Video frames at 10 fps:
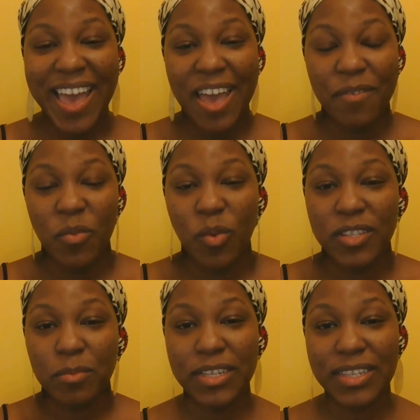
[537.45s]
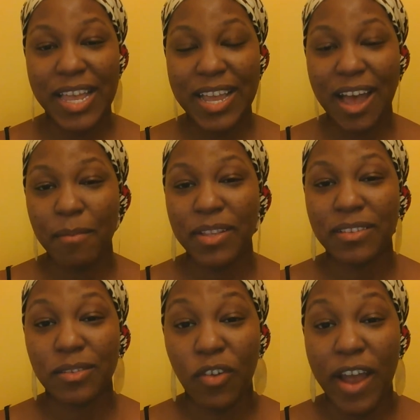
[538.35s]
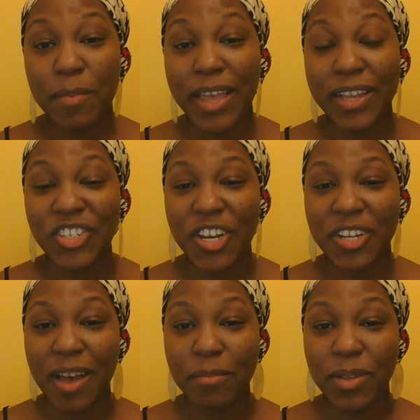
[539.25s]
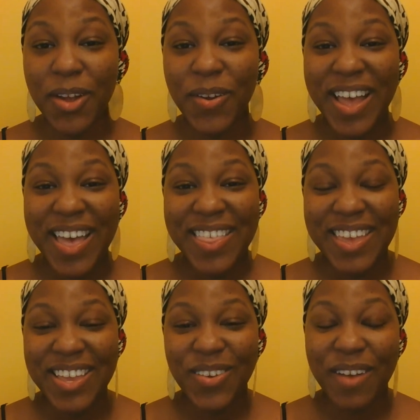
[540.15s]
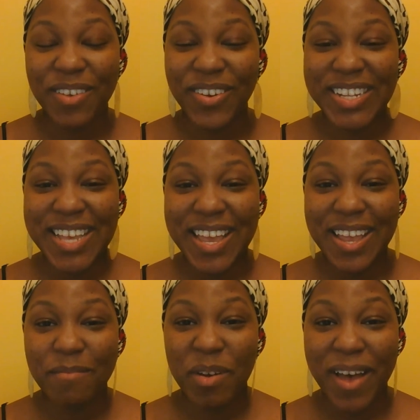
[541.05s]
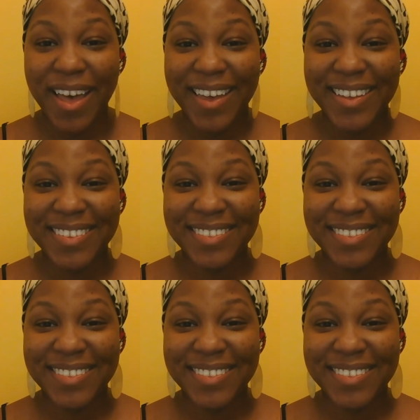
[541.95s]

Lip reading: If it was, please like, comment, subscribe, and share down below. Thank you. Have a great day. Bye-bye.